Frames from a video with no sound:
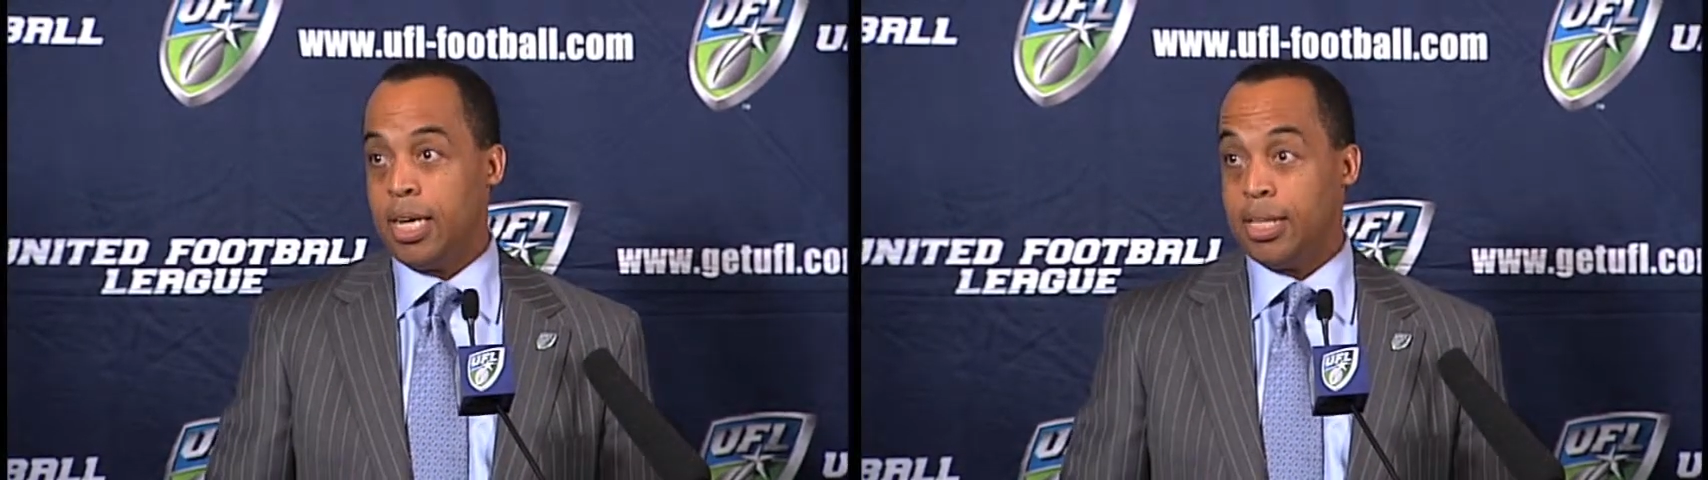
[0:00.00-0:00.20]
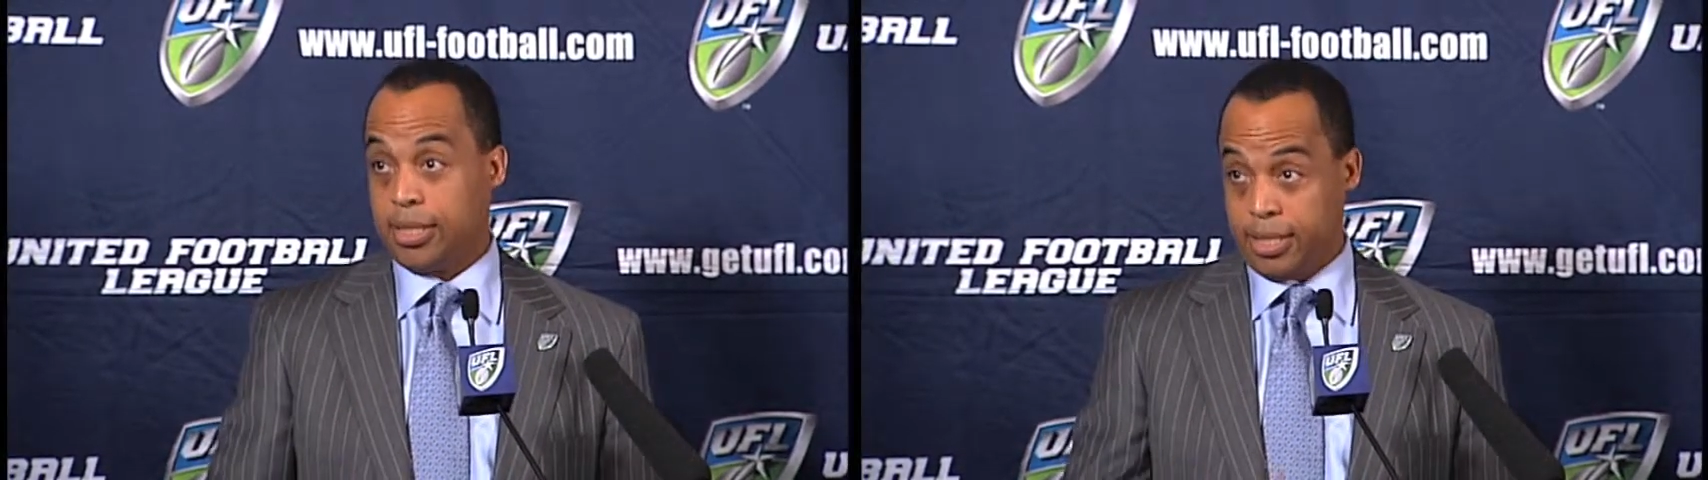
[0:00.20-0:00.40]

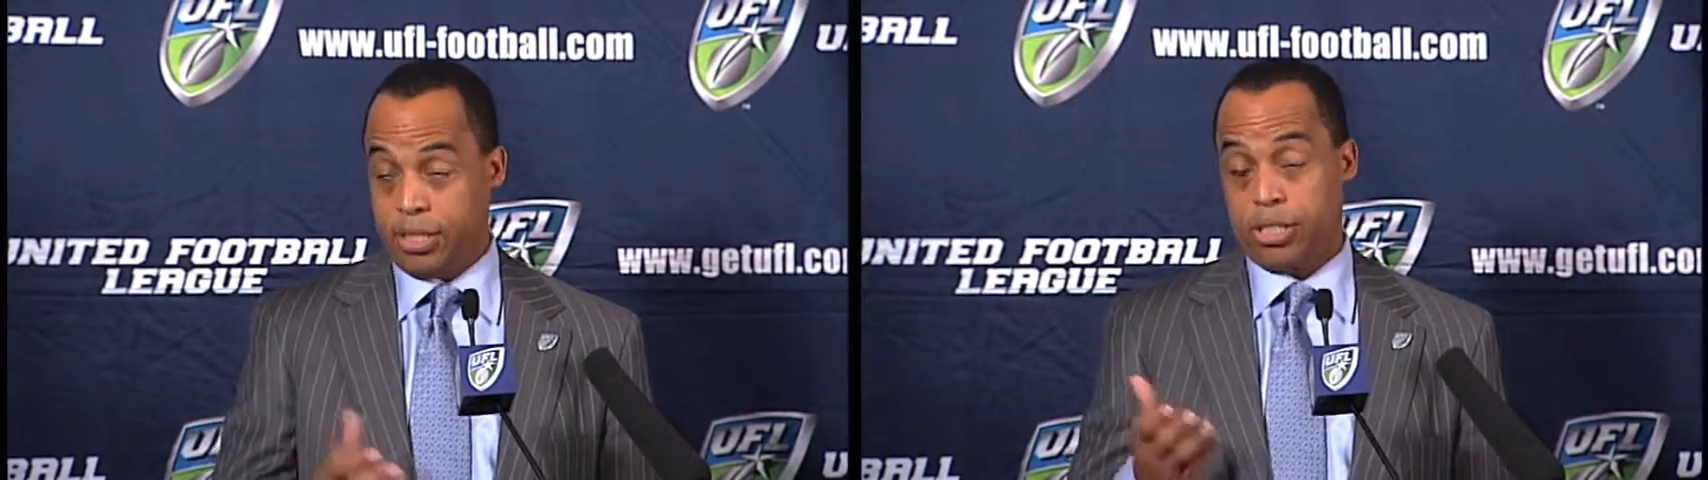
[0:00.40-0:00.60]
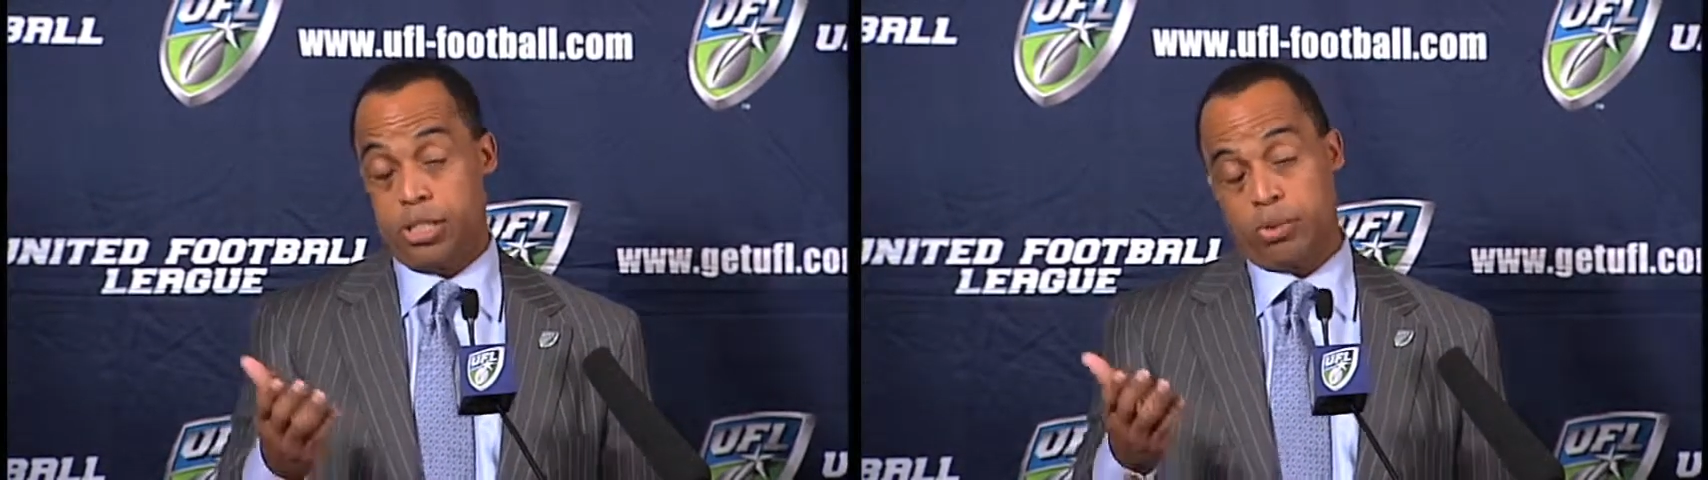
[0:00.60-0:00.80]
and
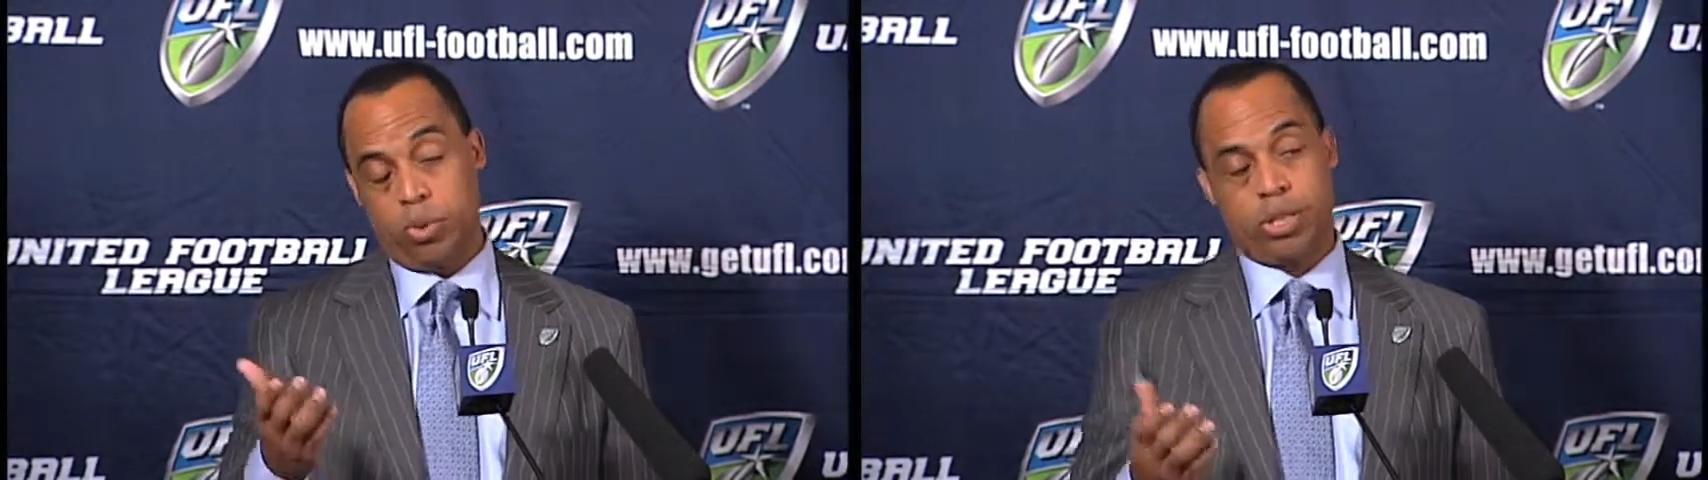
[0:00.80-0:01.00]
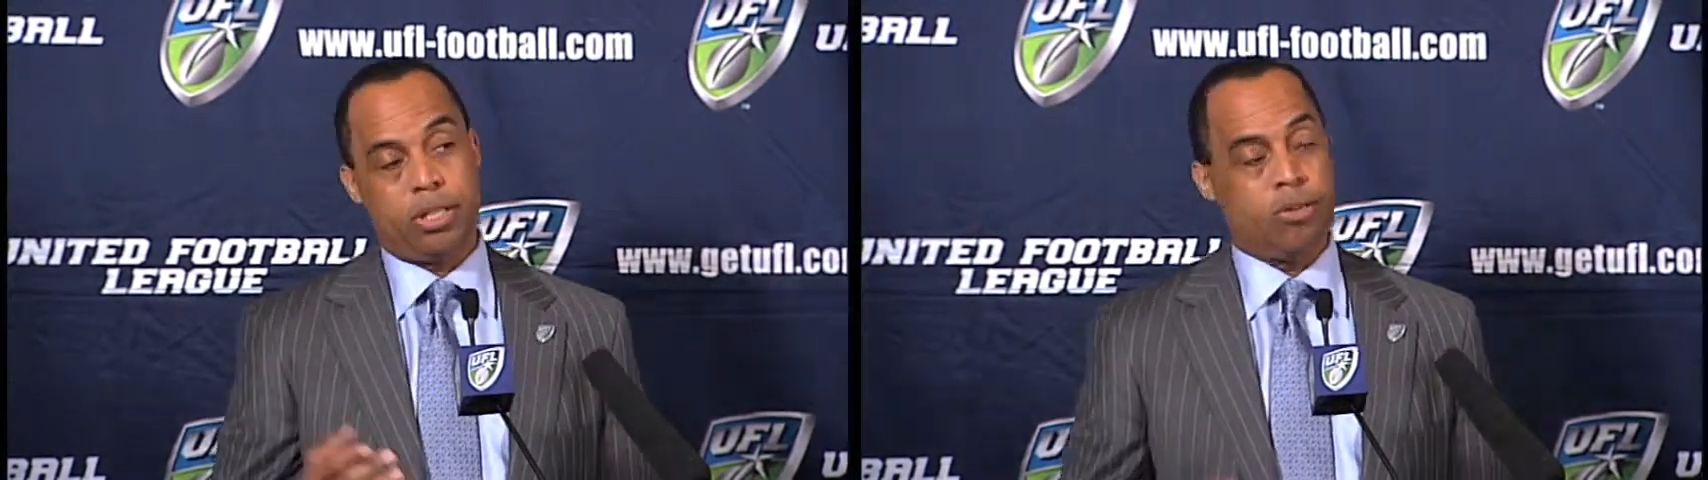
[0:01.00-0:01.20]
assistance with the